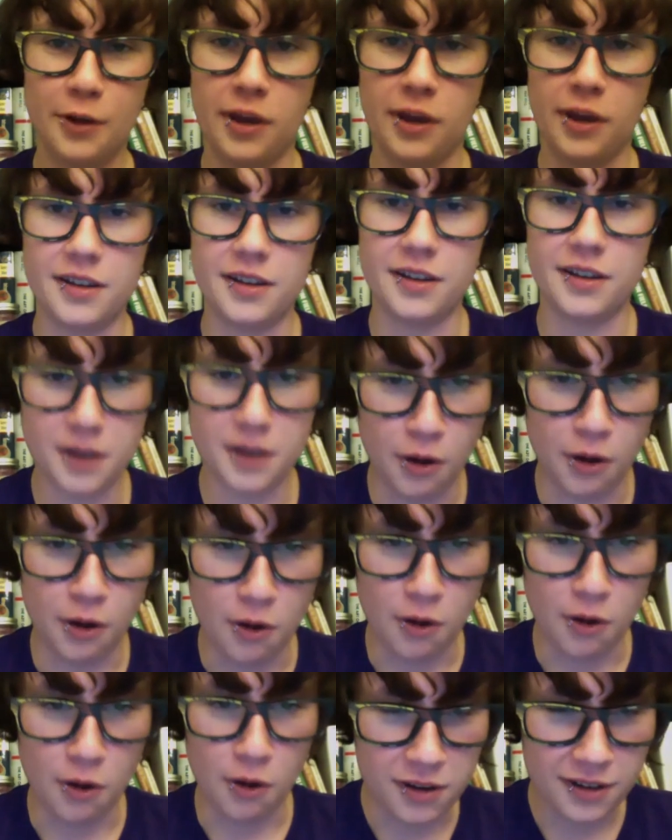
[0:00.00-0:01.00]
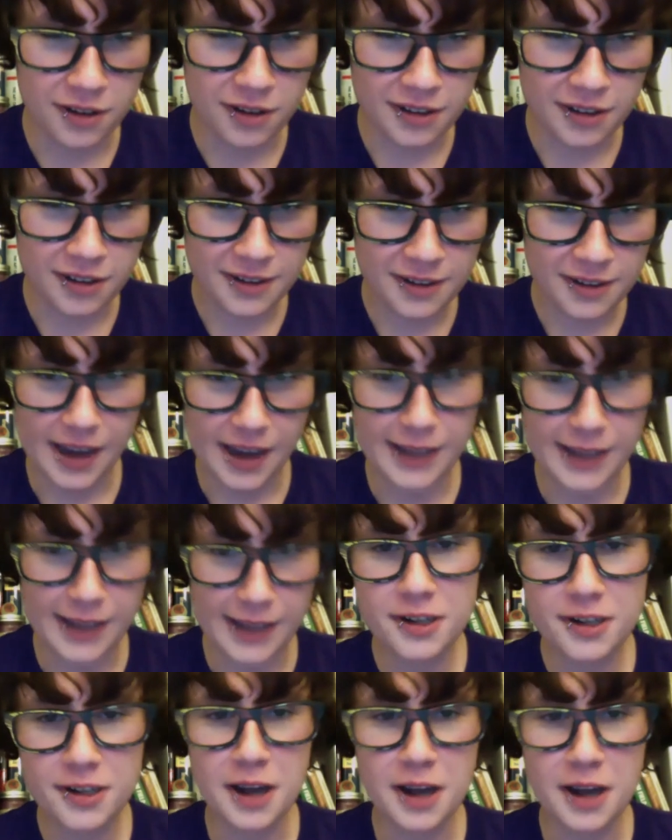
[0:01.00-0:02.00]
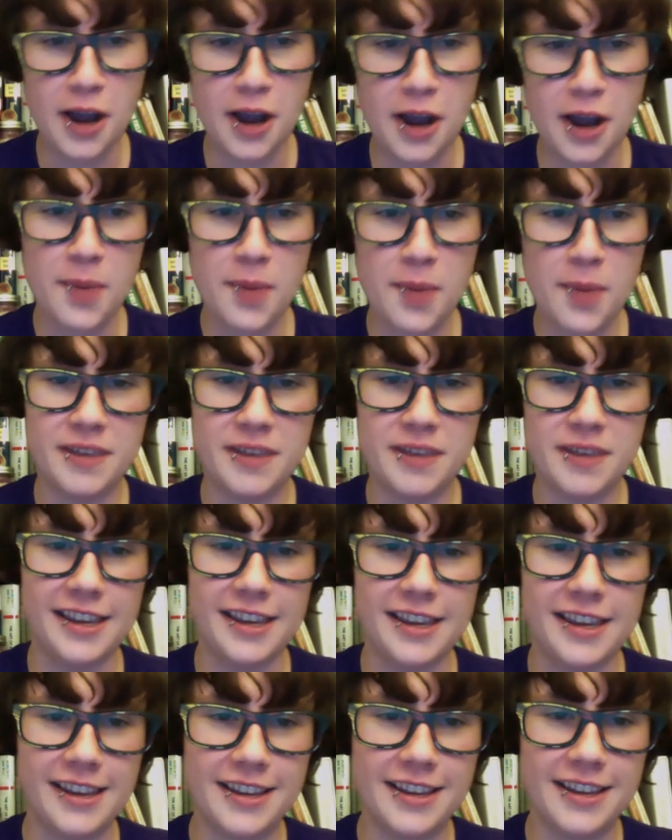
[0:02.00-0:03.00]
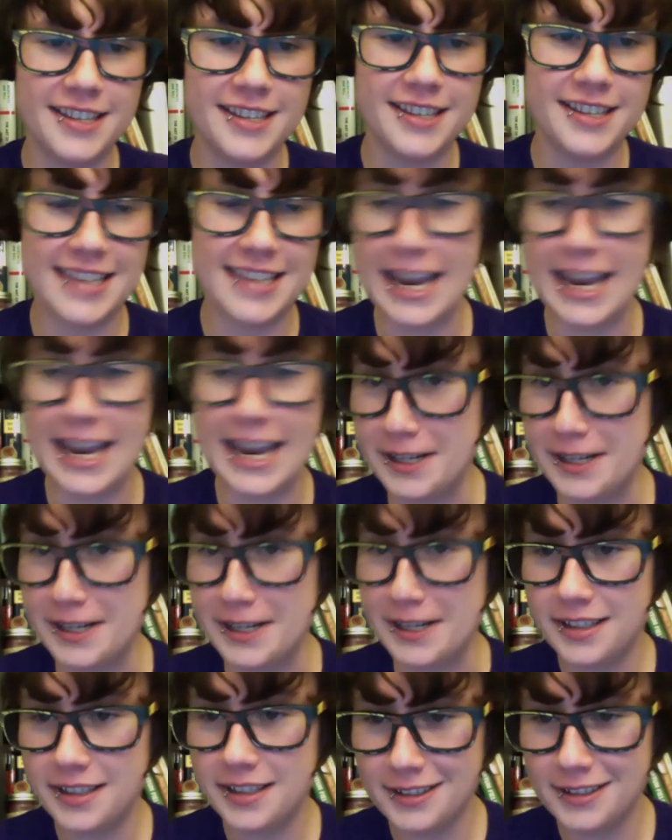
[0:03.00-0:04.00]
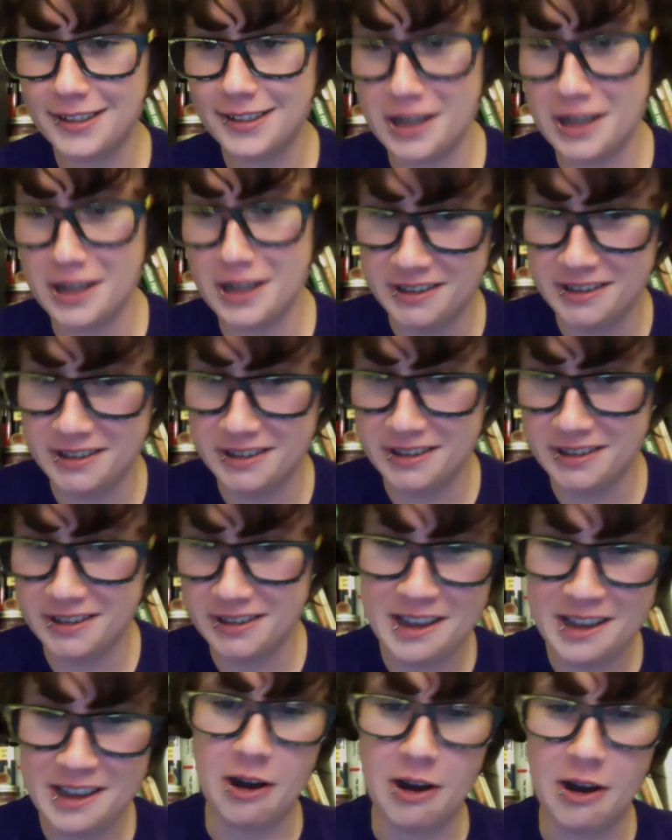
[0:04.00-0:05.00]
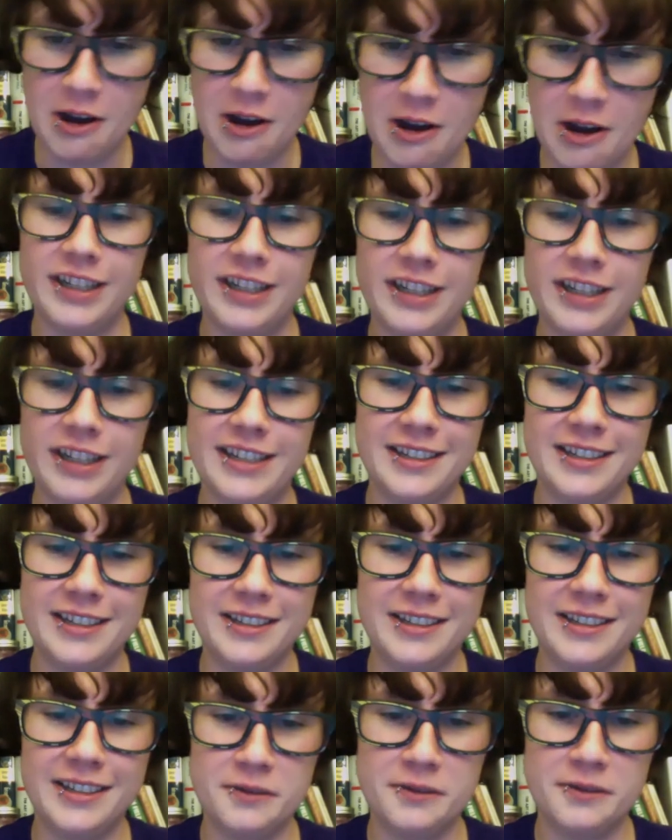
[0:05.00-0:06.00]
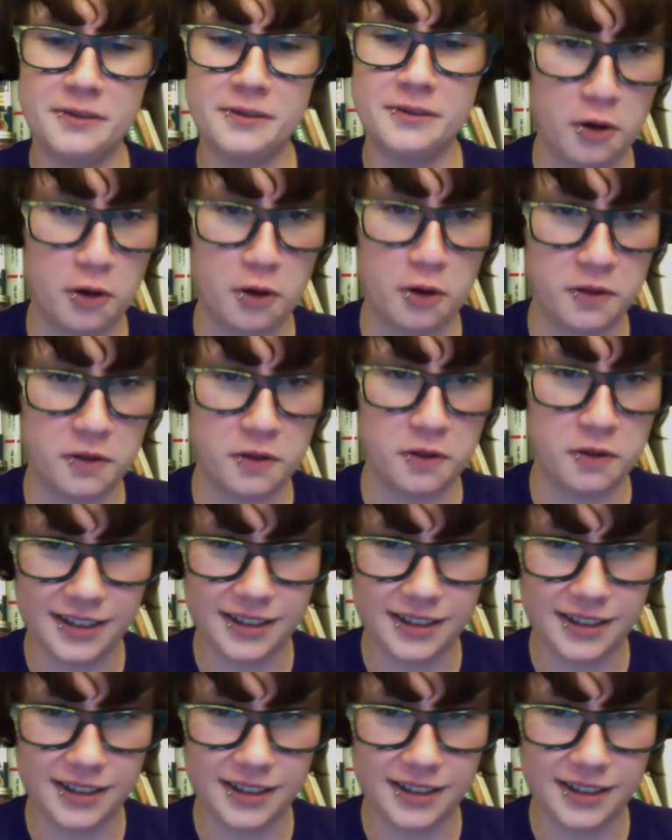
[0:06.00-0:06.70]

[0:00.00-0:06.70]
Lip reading: so I looked up the saint for my birthday.